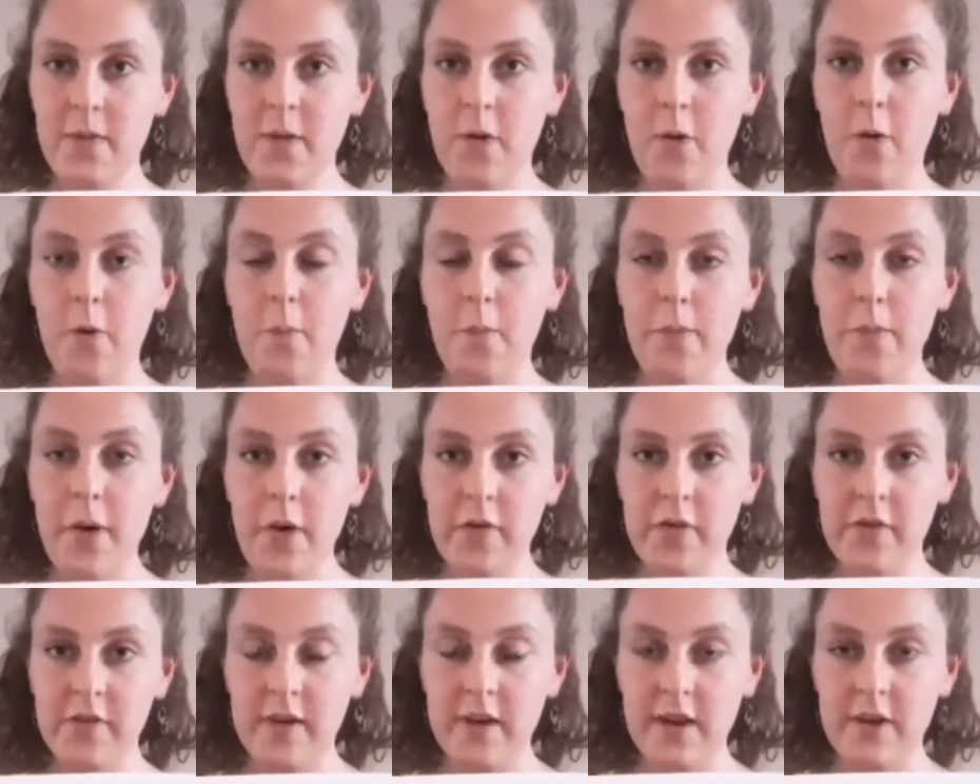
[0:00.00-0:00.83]
or
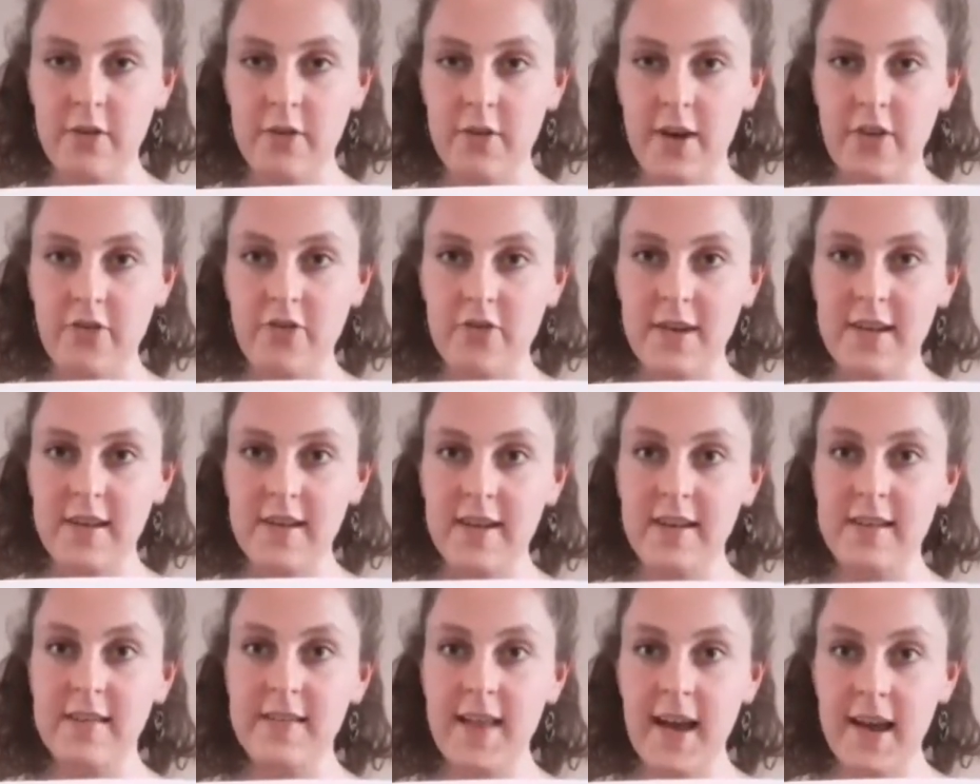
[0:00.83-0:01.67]
postgraduate,
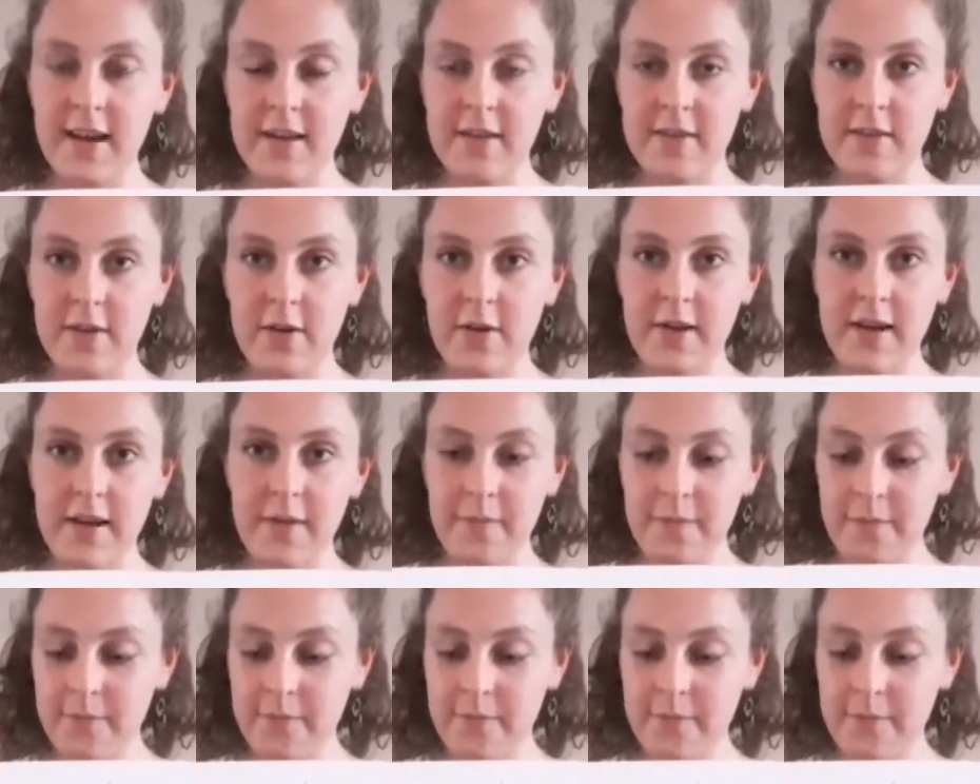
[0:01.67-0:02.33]
a second degree.